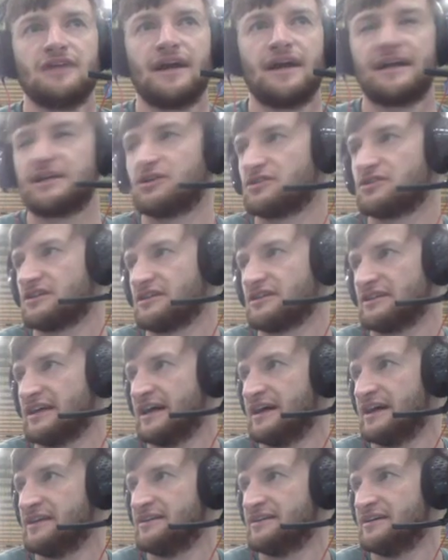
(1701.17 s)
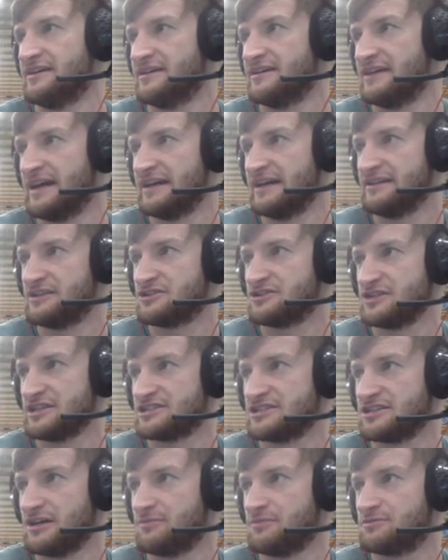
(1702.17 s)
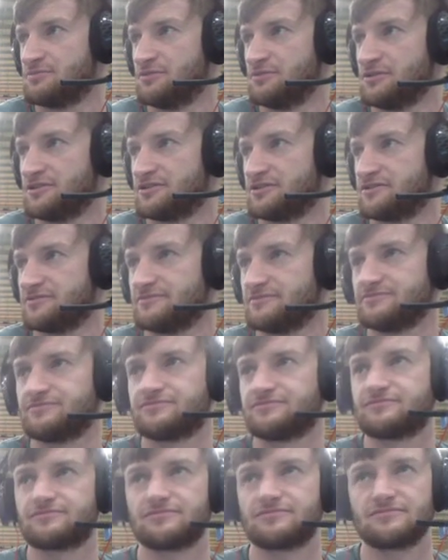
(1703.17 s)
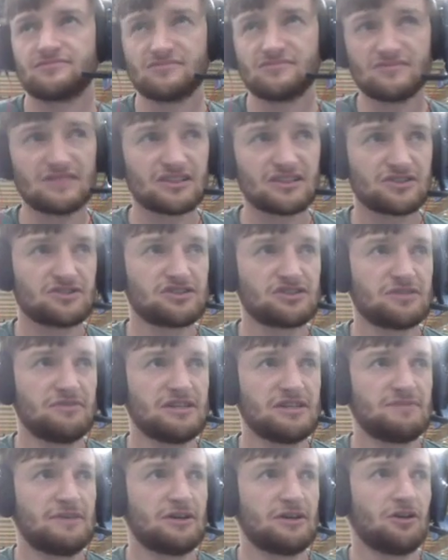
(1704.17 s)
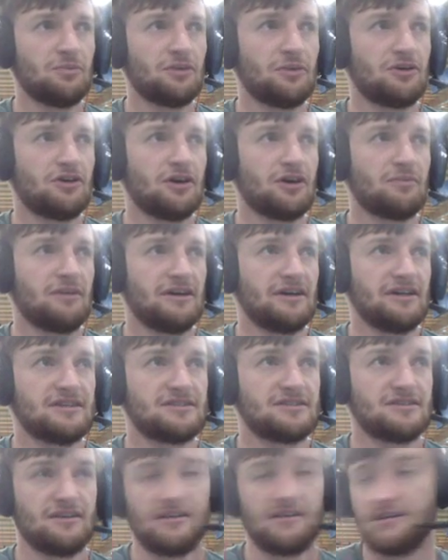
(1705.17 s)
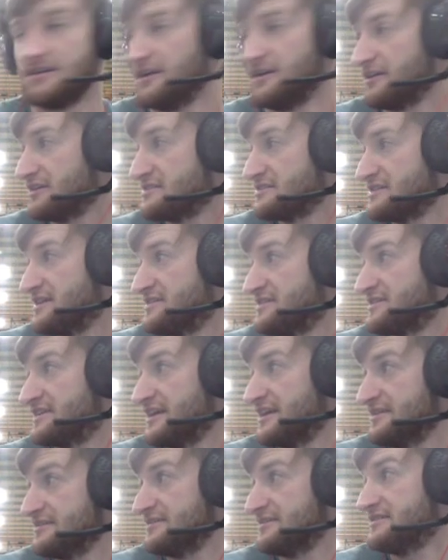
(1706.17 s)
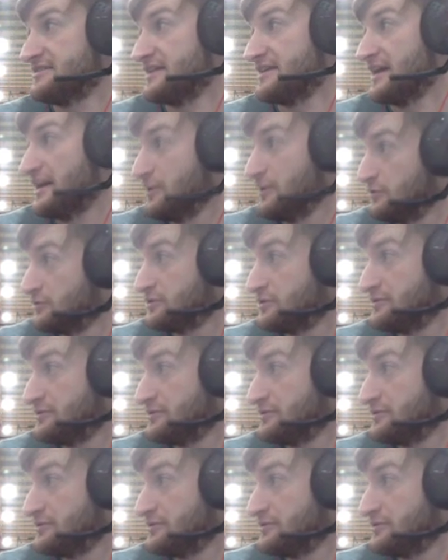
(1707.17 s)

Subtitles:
it looked like they had the threat stopped, but just a miss pick up in the wrong place. Like I said, get it out.